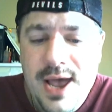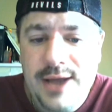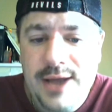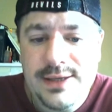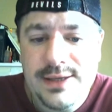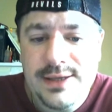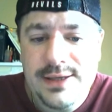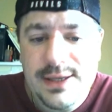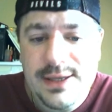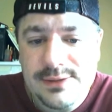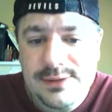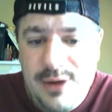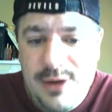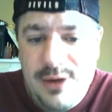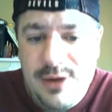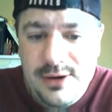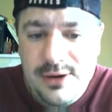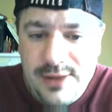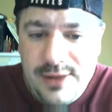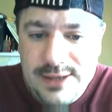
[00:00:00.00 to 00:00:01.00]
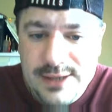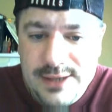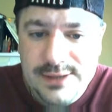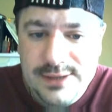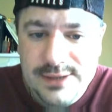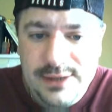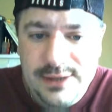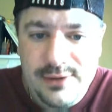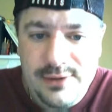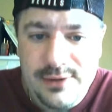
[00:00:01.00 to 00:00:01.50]
I did get some hunger
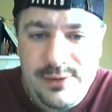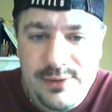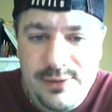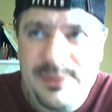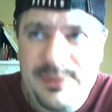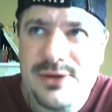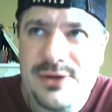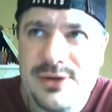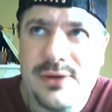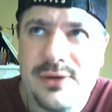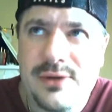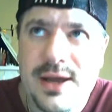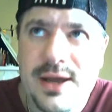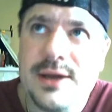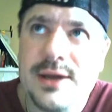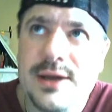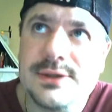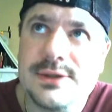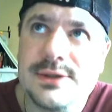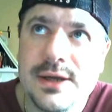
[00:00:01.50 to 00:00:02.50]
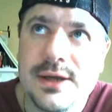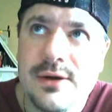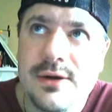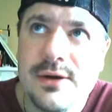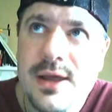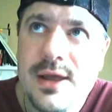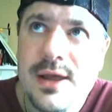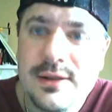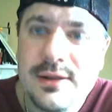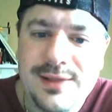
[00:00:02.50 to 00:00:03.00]
last night though. I want to be totally honest here.
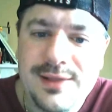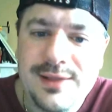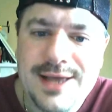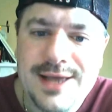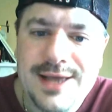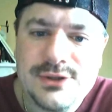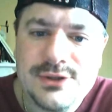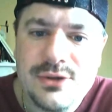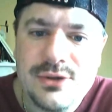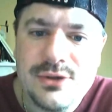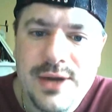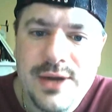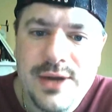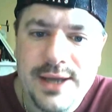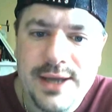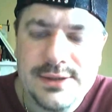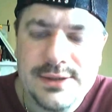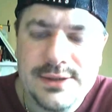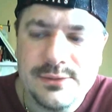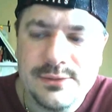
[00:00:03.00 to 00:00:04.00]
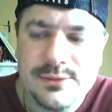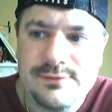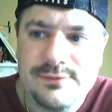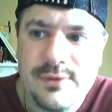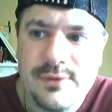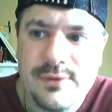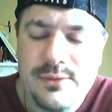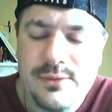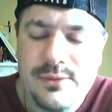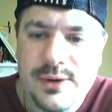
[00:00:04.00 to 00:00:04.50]
The last two nights, it was
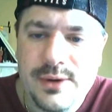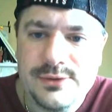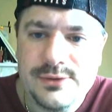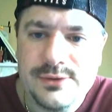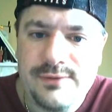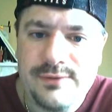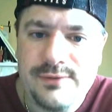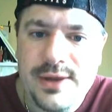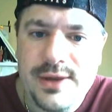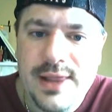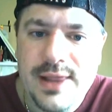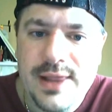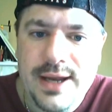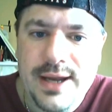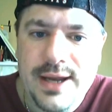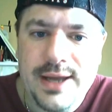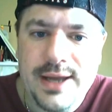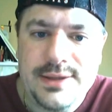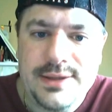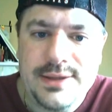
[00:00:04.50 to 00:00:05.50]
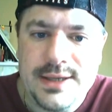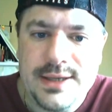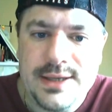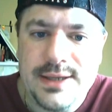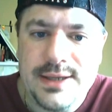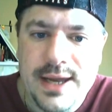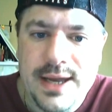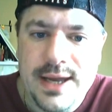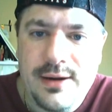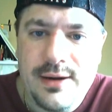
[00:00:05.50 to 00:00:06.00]
when it was very late, I
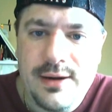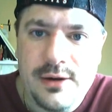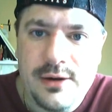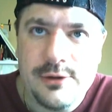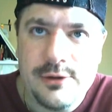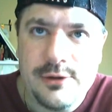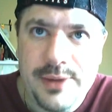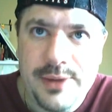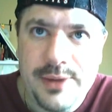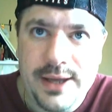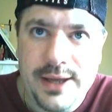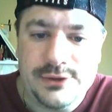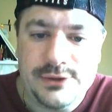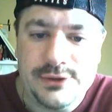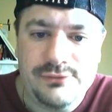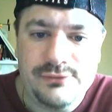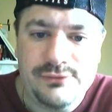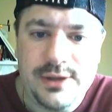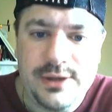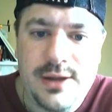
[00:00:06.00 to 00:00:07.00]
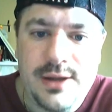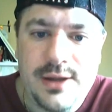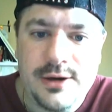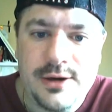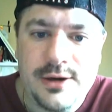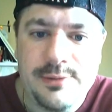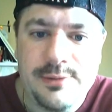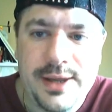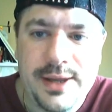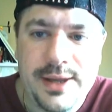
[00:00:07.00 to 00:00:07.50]
did get hunger pangs, real
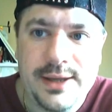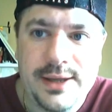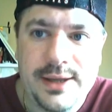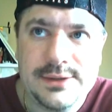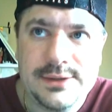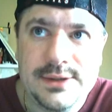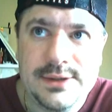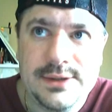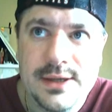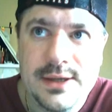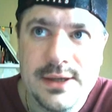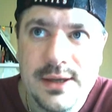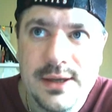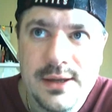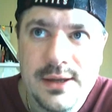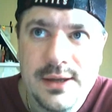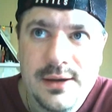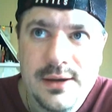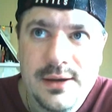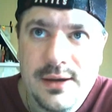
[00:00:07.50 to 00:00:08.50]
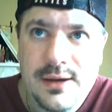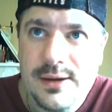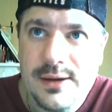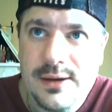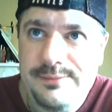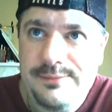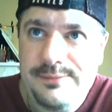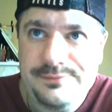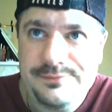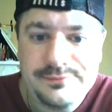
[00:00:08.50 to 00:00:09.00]
hunger pangs.
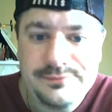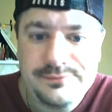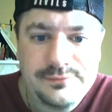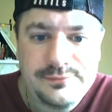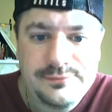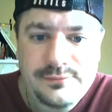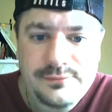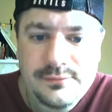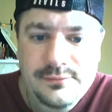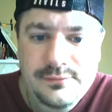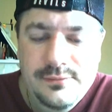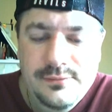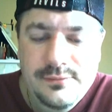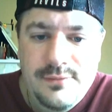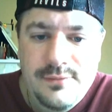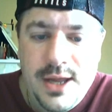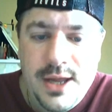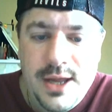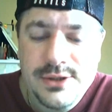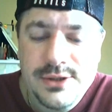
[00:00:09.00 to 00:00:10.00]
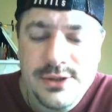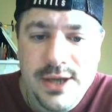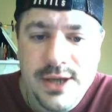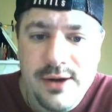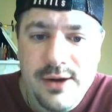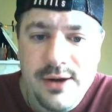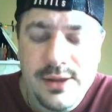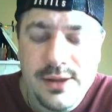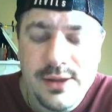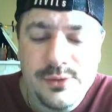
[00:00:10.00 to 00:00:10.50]
Um, I took
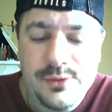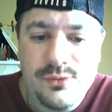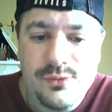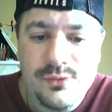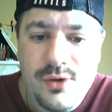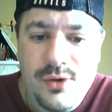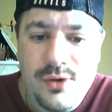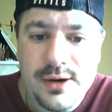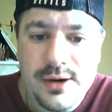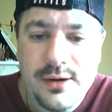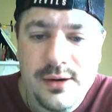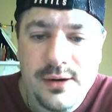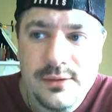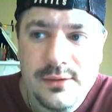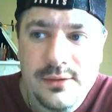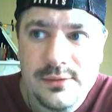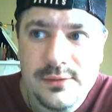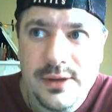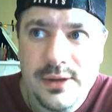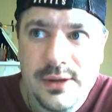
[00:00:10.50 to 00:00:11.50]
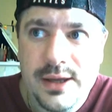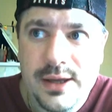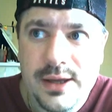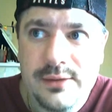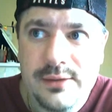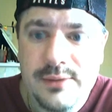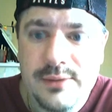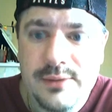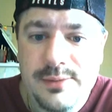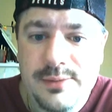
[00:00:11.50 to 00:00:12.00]
care of them with water
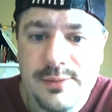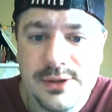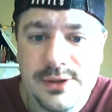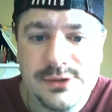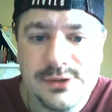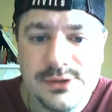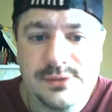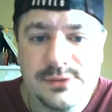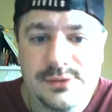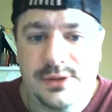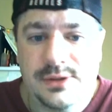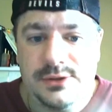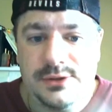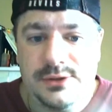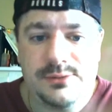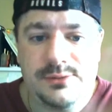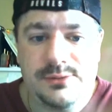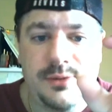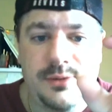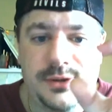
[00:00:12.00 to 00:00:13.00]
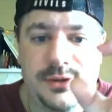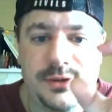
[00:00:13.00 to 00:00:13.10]
and maybe a you know small